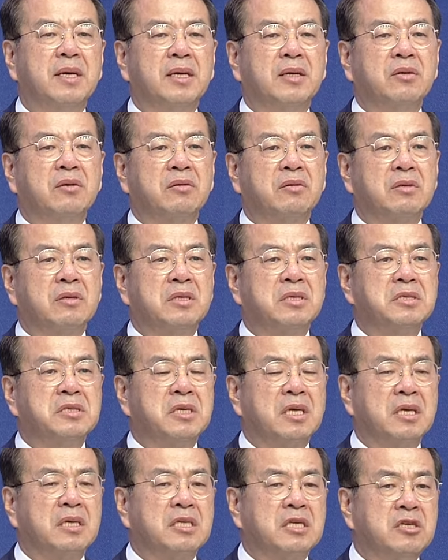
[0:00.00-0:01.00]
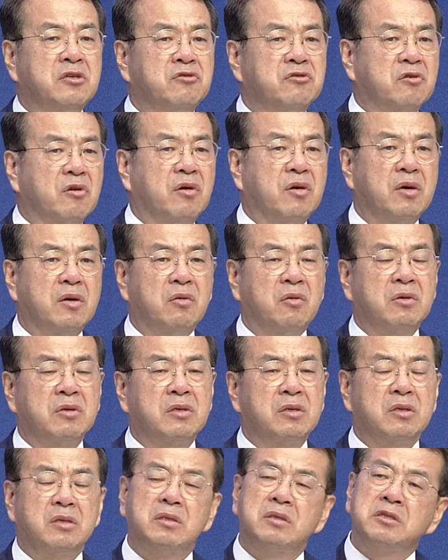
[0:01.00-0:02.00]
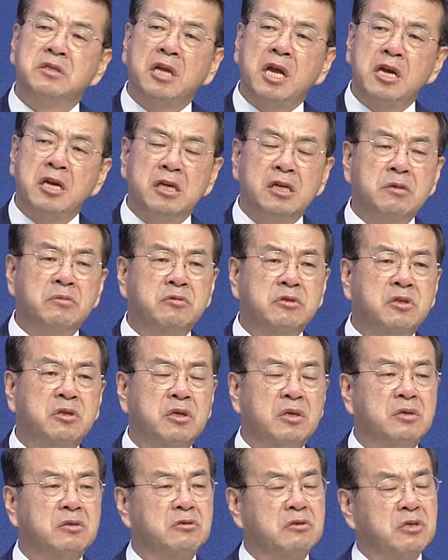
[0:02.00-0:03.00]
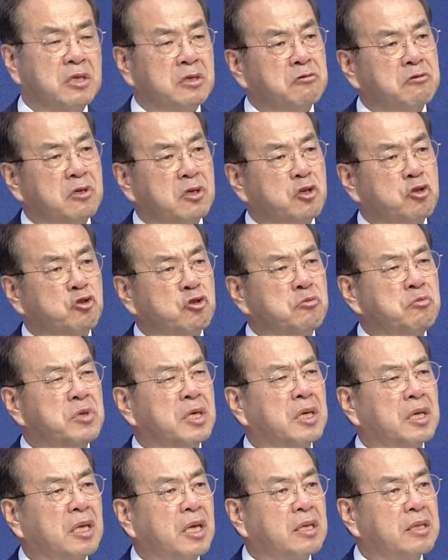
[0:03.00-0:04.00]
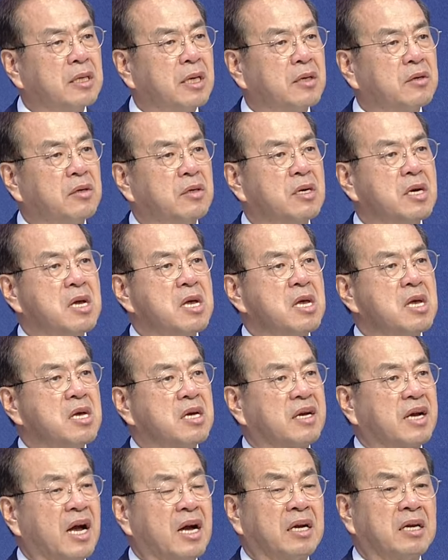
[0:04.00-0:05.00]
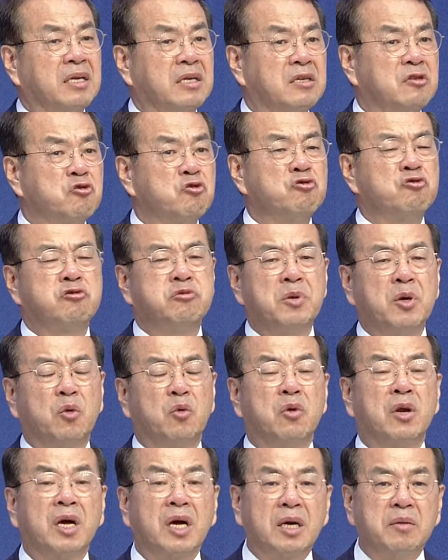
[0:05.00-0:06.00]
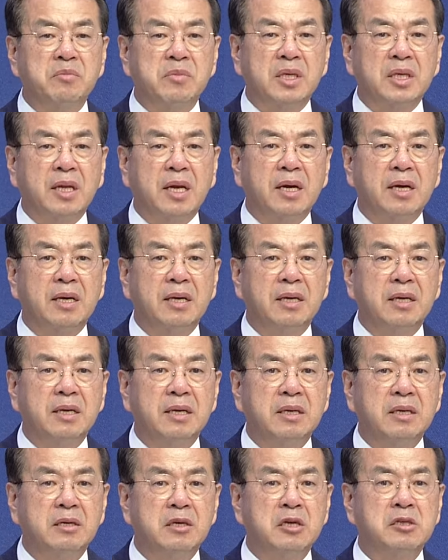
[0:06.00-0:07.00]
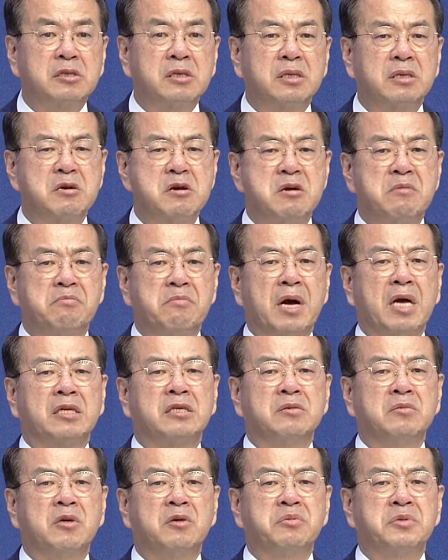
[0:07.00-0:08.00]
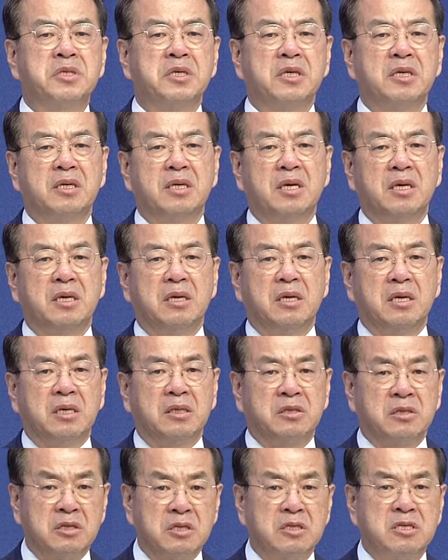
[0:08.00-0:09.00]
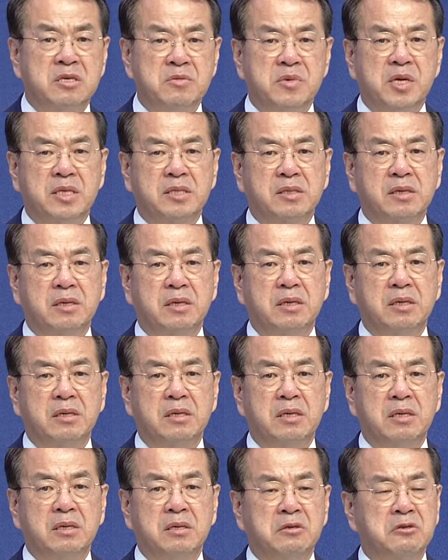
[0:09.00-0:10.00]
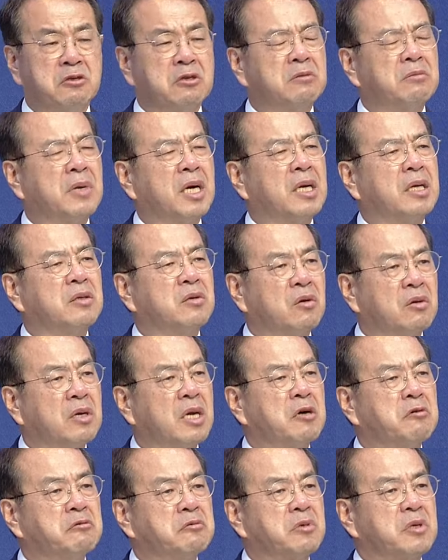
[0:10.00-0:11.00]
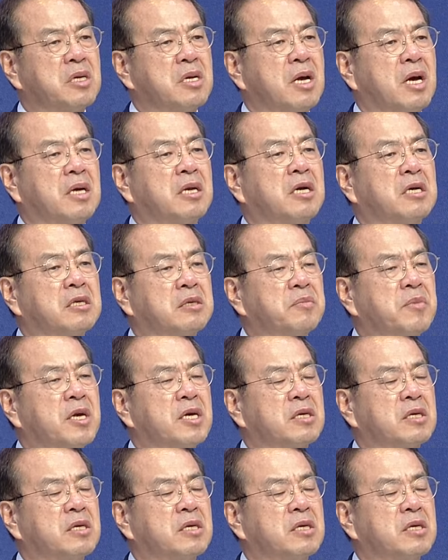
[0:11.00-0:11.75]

streaming, but because the lectures were so grace-filled, starting from tomorrow, we're going to have the lectures go up on YouTube. So please listen to them